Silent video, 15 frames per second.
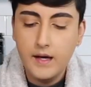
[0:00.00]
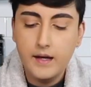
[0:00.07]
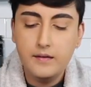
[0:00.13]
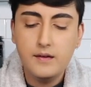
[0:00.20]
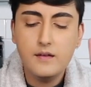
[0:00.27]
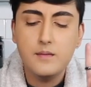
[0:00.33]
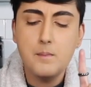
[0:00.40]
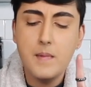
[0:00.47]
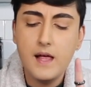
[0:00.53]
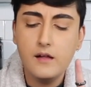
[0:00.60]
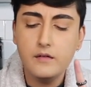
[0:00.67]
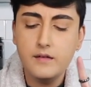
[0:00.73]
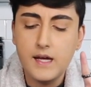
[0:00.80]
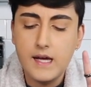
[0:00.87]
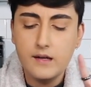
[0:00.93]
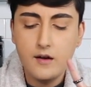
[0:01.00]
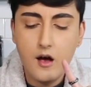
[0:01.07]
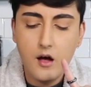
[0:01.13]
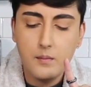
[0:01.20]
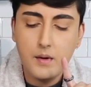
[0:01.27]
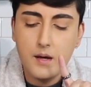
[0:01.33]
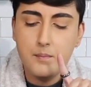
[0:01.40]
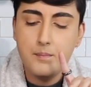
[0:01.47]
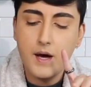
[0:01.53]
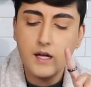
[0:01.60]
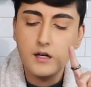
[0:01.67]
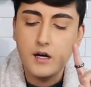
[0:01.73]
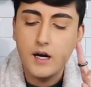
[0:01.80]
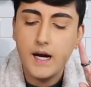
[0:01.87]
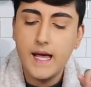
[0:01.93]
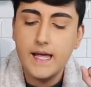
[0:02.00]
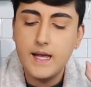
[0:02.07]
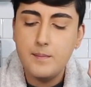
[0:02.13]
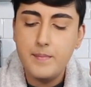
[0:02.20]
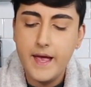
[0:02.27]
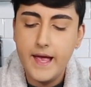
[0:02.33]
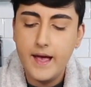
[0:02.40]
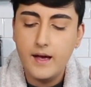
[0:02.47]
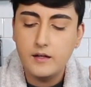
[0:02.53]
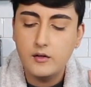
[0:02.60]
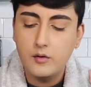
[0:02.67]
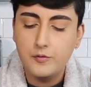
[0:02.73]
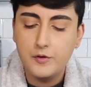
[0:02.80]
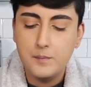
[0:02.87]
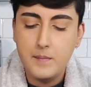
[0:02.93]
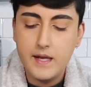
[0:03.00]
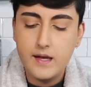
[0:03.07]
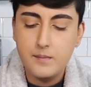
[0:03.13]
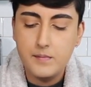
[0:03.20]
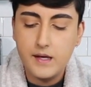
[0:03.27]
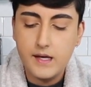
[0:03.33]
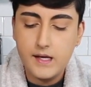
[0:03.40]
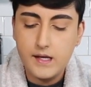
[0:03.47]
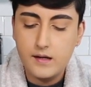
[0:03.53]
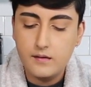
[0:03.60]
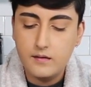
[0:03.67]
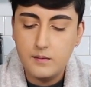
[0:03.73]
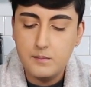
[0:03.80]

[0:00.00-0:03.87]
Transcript: It says melt a knob of butter in a pan over medium heat.